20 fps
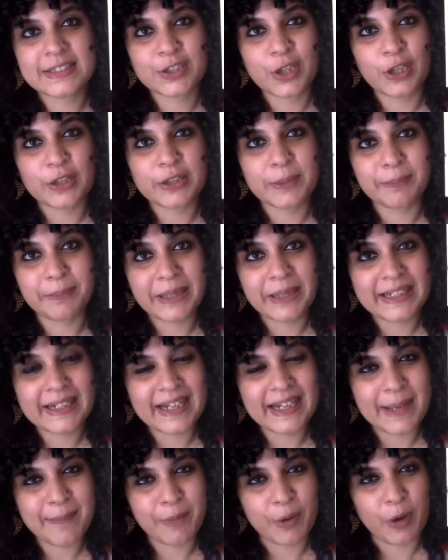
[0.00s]
is called The Big
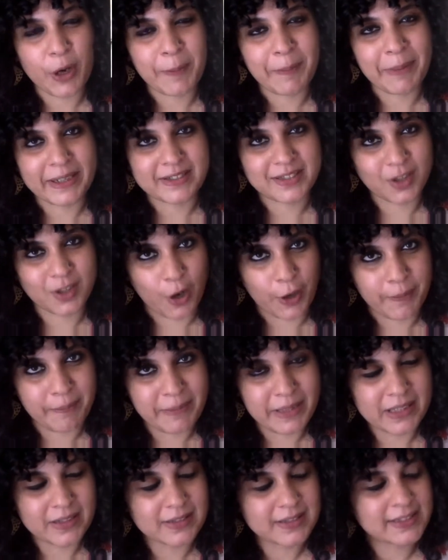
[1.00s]
Clay Pot by Scott
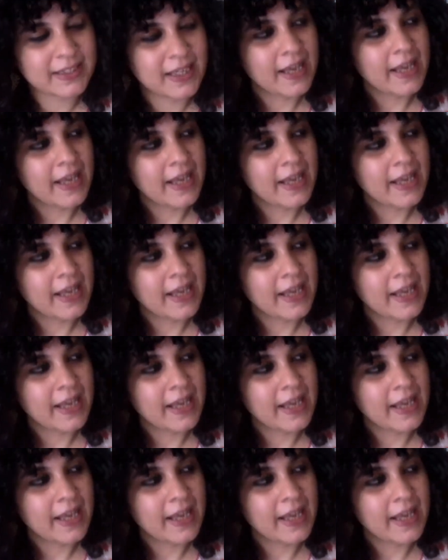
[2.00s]
Mills.